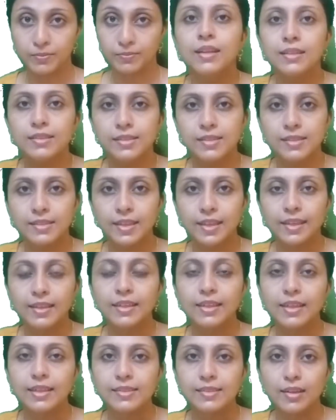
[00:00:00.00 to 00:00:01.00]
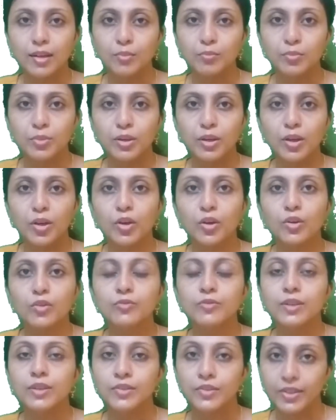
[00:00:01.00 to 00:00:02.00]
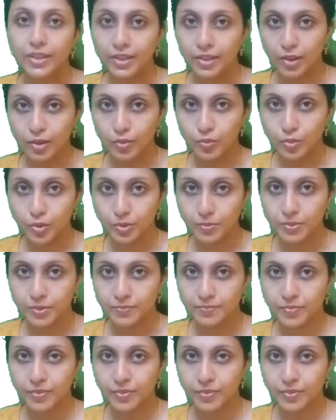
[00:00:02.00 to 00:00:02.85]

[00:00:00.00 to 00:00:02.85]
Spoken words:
Let's take an example of a regular verb.